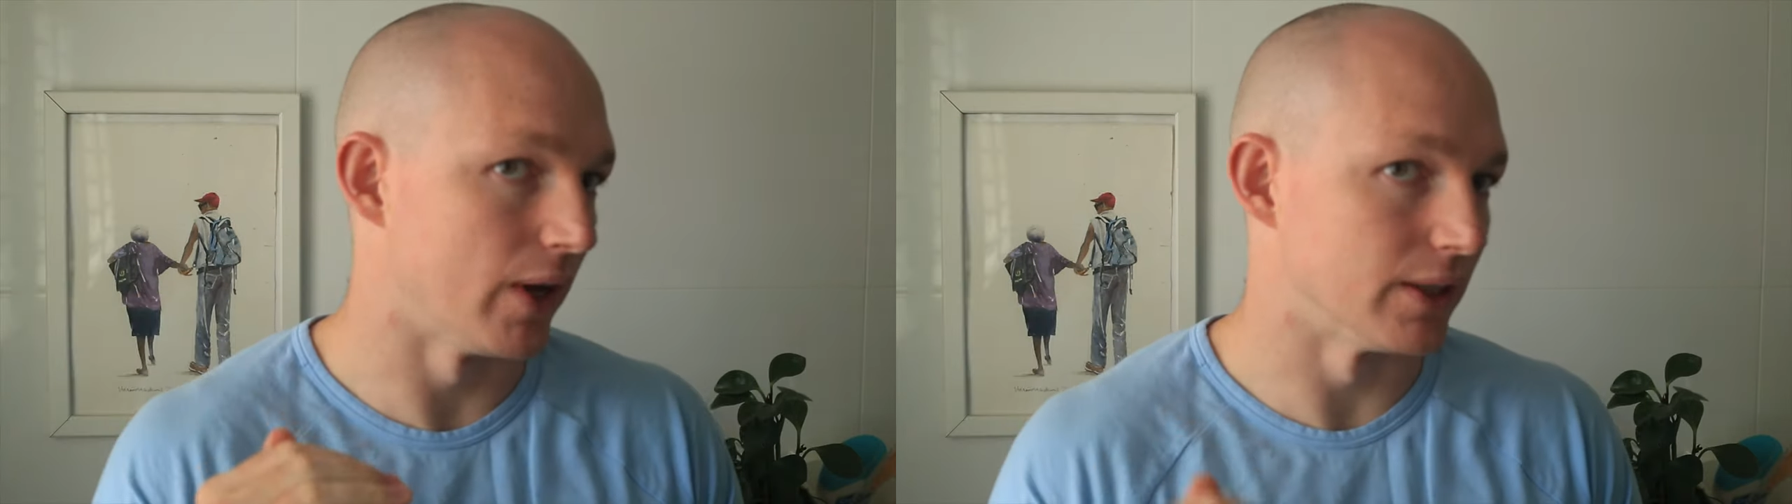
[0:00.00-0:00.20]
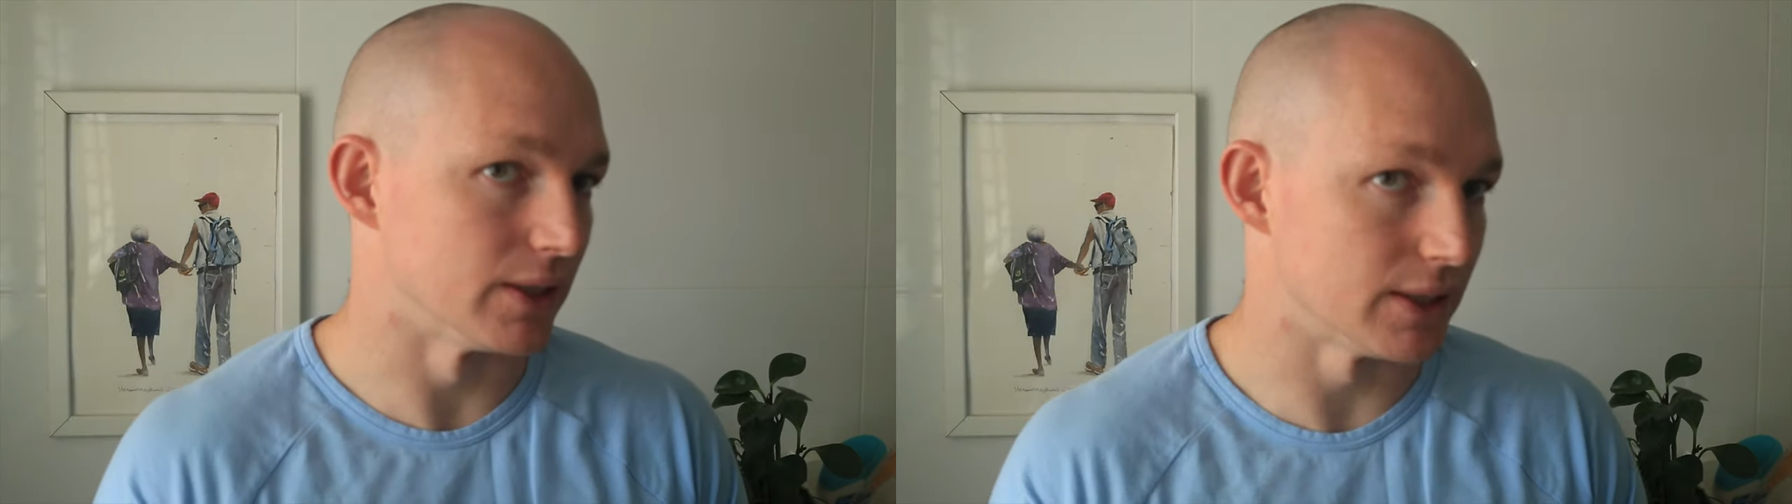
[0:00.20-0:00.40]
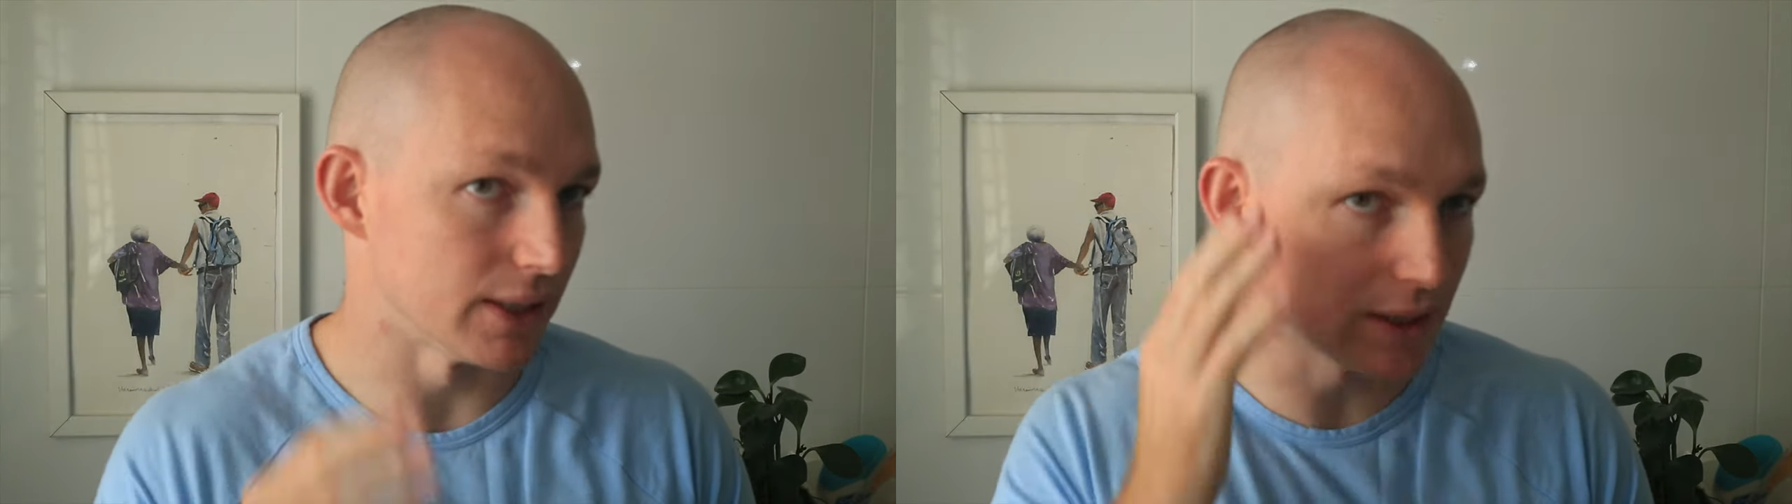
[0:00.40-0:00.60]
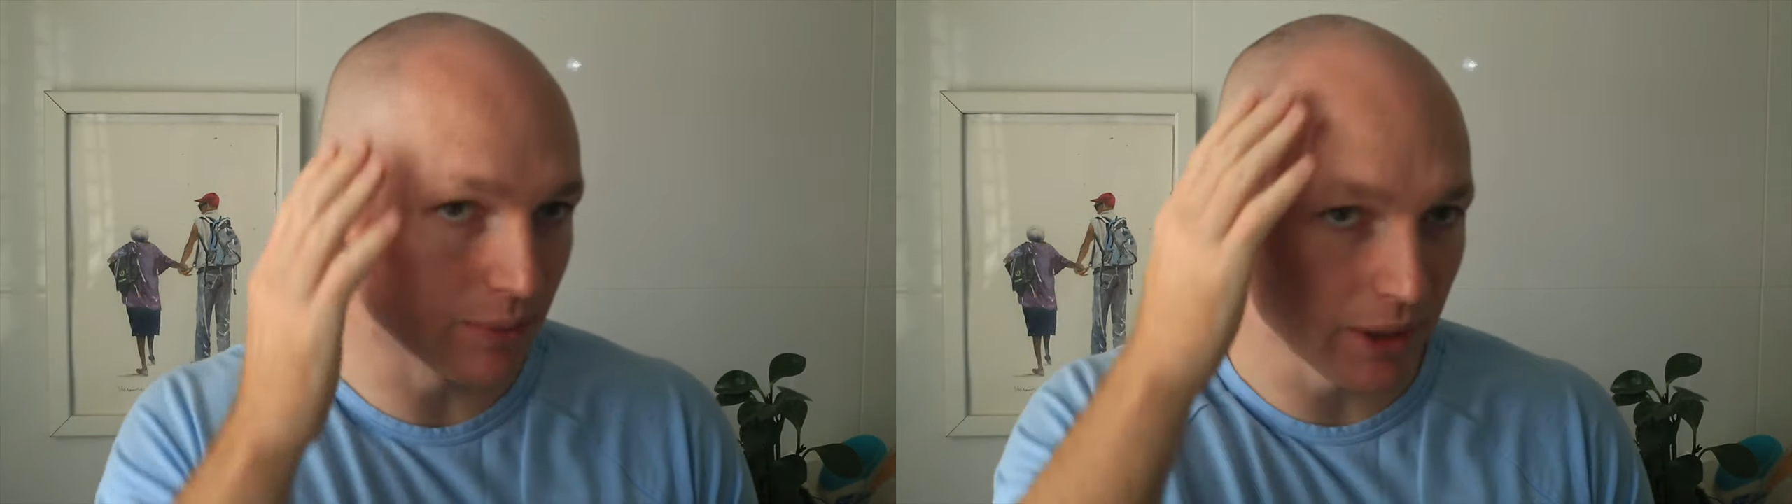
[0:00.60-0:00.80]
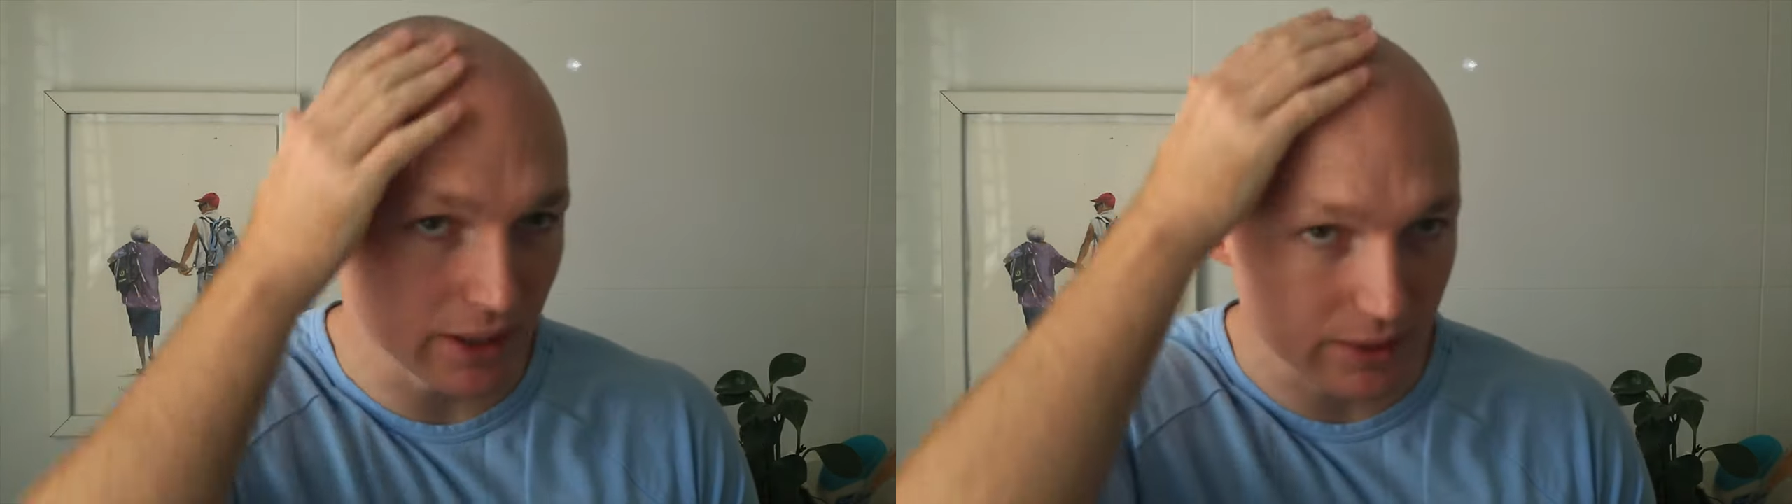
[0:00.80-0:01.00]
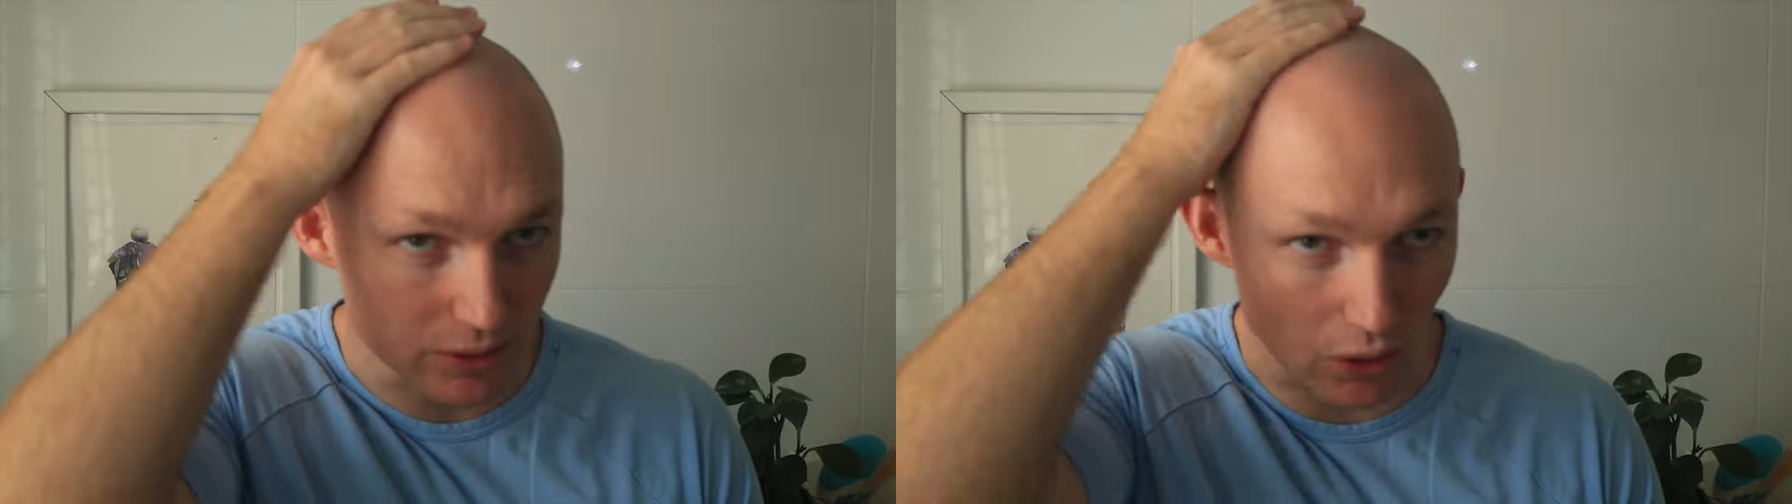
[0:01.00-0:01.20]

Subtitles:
found it stings a bit,